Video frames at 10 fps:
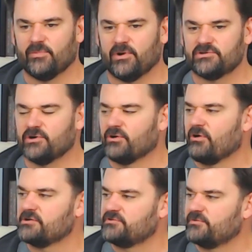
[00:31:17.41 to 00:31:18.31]
person
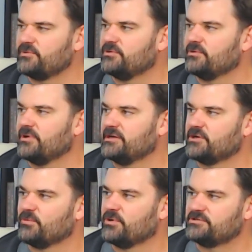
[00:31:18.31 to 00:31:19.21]
across from you as a
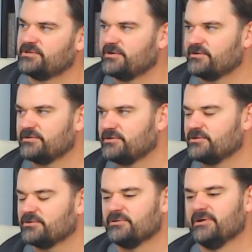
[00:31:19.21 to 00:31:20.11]
worse sinner than
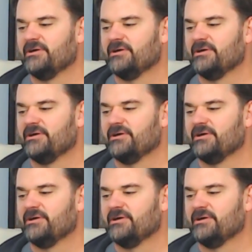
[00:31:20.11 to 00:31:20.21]
you.